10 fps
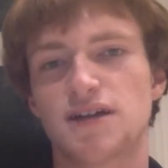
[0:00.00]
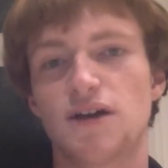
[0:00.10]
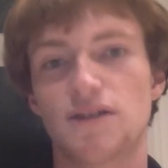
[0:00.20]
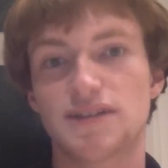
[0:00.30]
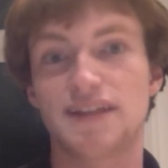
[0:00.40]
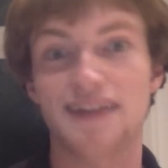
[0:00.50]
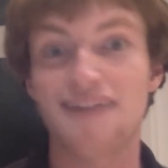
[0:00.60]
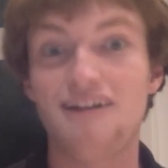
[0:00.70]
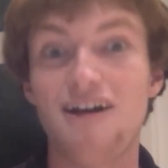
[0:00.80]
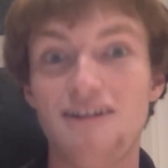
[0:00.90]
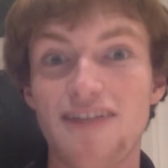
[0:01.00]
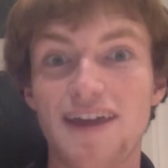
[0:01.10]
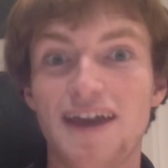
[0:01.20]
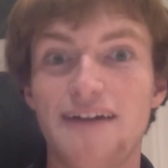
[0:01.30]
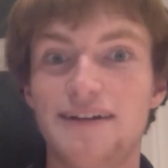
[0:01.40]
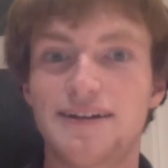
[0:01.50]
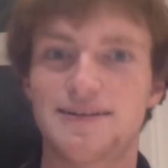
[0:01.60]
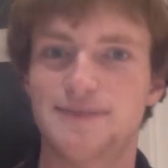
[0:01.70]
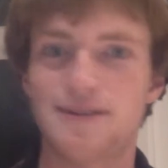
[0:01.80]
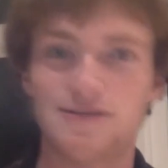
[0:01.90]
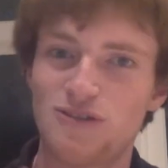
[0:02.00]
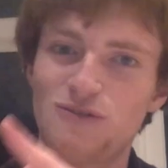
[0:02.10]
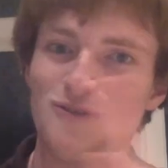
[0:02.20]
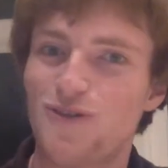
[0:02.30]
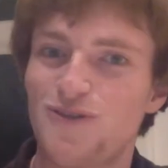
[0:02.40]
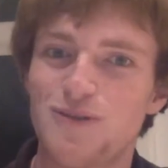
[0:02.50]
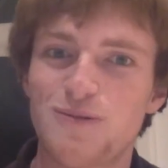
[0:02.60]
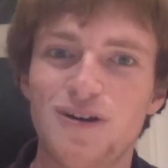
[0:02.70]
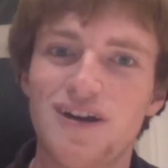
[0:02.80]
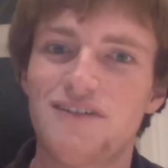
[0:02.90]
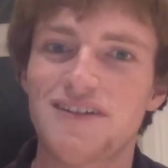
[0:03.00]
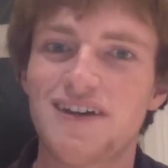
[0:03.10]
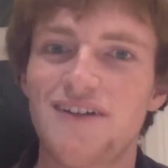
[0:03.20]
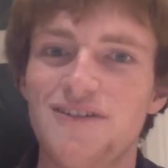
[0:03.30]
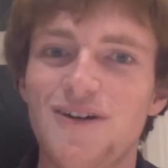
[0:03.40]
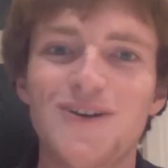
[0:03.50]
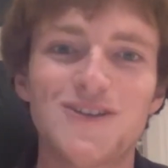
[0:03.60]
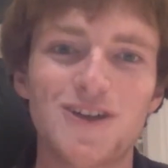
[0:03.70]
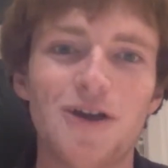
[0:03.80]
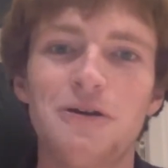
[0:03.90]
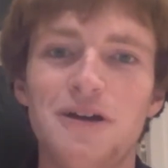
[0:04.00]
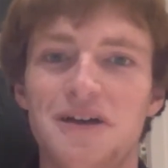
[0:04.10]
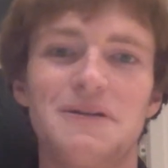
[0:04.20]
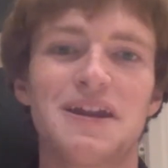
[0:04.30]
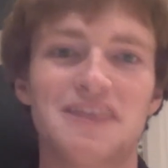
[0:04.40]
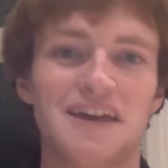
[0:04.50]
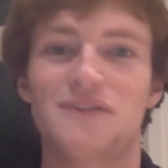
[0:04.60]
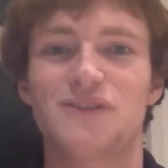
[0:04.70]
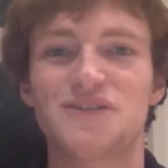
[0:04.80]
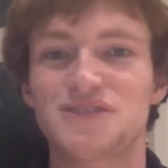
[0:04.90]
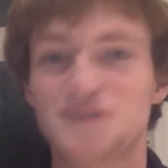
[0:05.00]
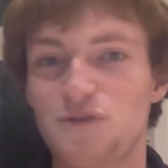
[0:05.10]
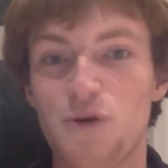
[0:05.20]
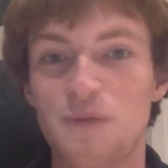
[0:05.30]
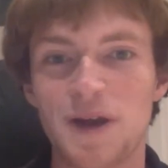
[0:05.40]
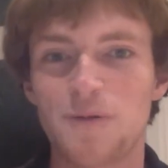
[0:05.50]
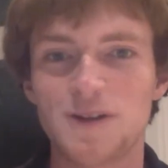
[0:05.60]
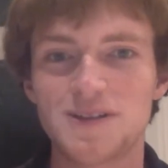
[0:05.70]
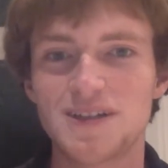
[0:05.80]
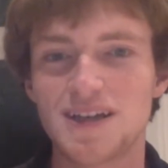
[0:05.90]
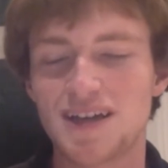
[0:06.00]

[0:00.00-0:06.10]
Obviously, there are other characters, but those are the four on the book cover that I've got, so I'm going to think of those as the four main ones.